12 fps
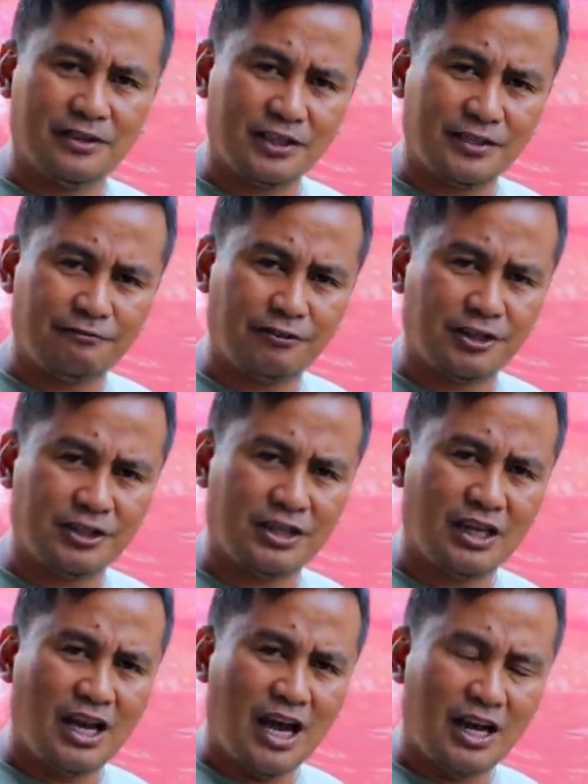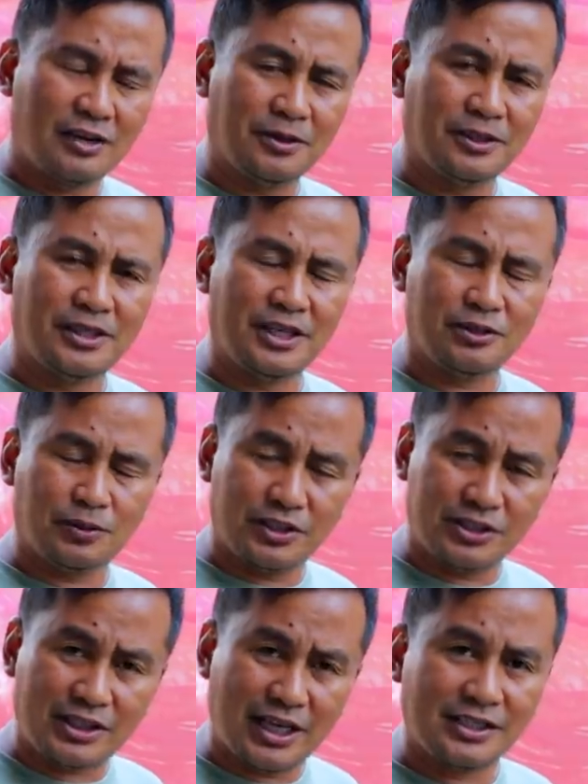this fish according to
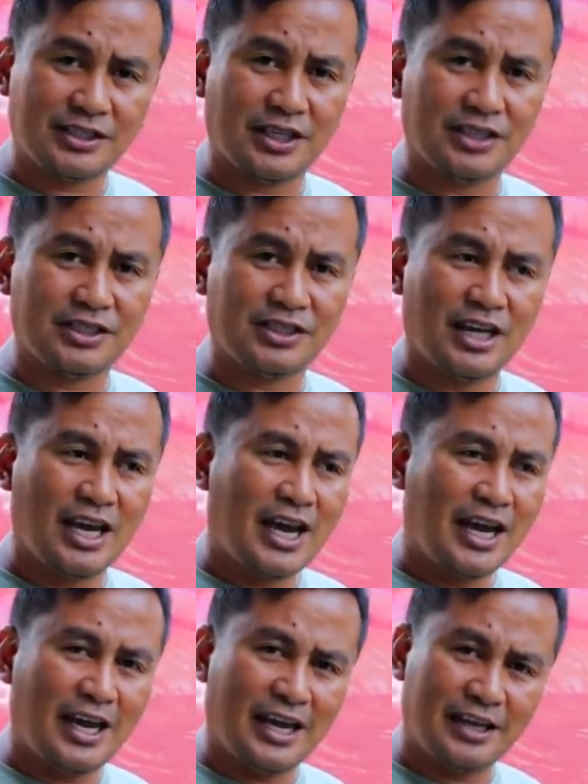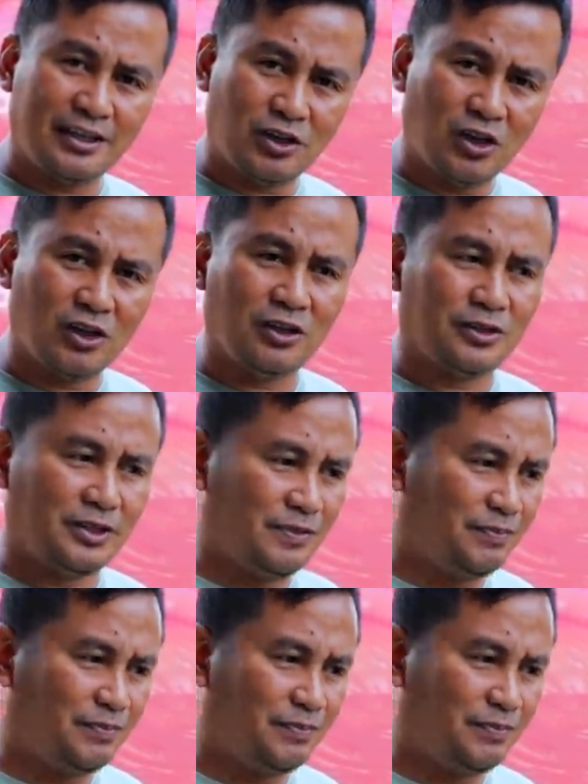its sizes and color.